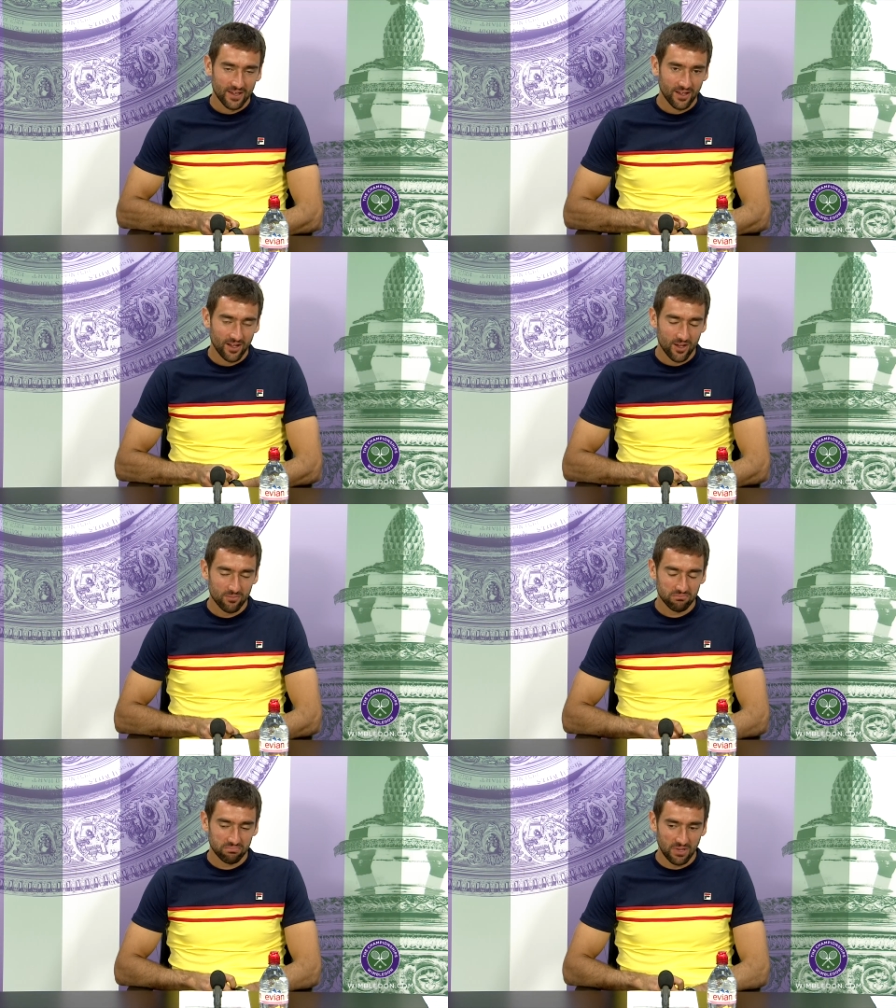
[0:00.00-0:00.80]

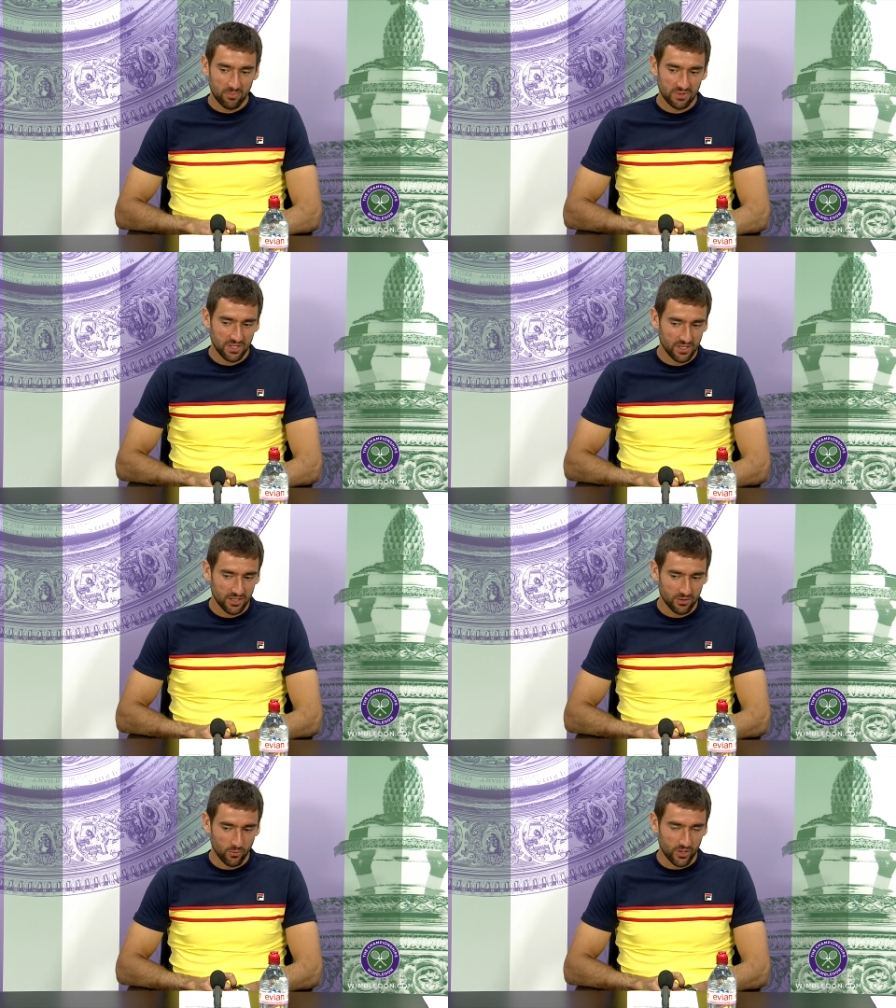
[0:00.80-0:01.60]
I'm
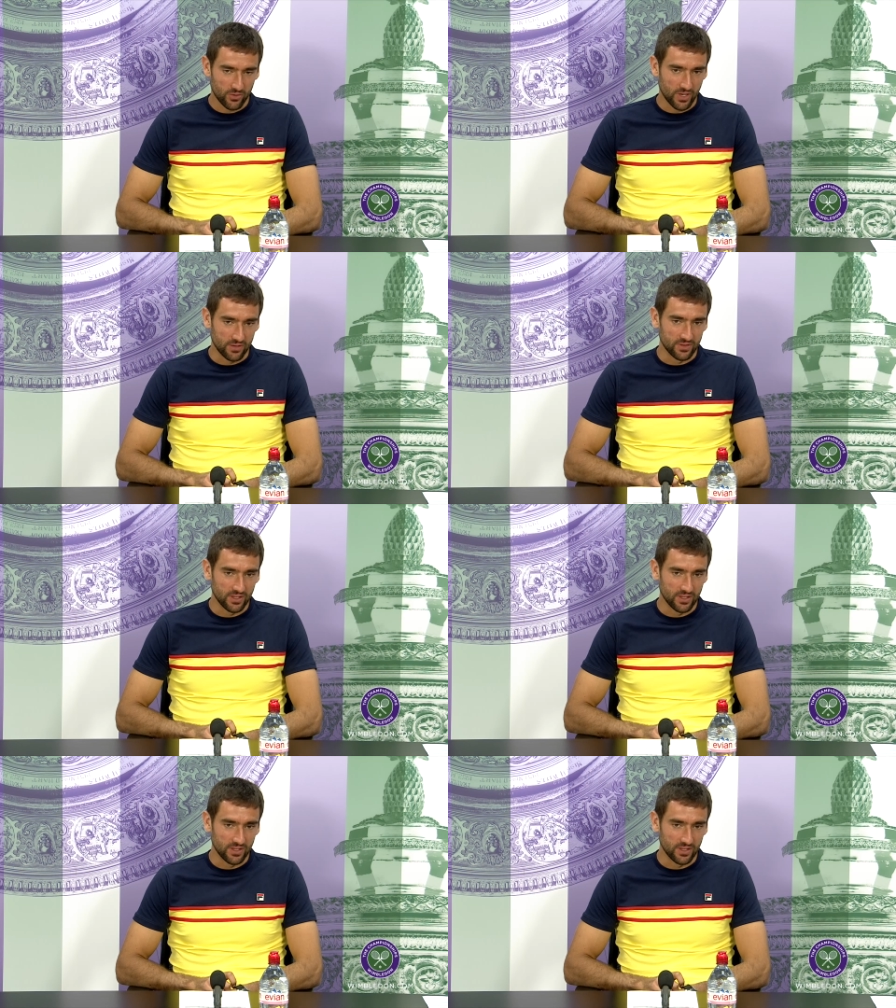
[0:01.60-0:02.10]
dealing quite alright with